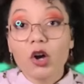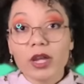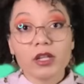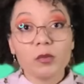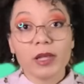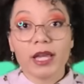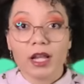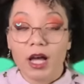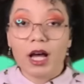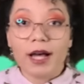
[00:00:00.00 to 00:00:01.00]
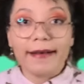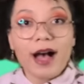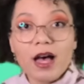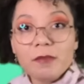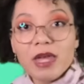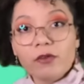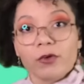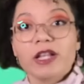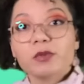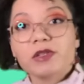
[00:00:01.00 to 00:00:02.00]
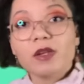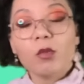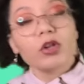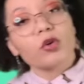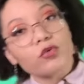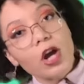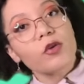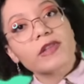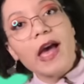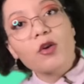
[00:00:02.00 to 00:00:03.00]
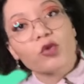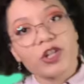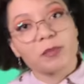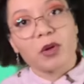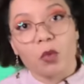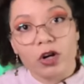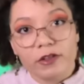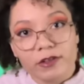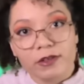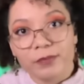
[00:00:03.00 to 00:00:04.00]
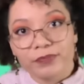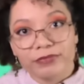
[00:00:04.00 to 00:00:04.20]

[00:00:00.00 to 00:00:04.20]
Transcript: Okay, new plan. Uh, I make friends with someone who knows how CRISPR works.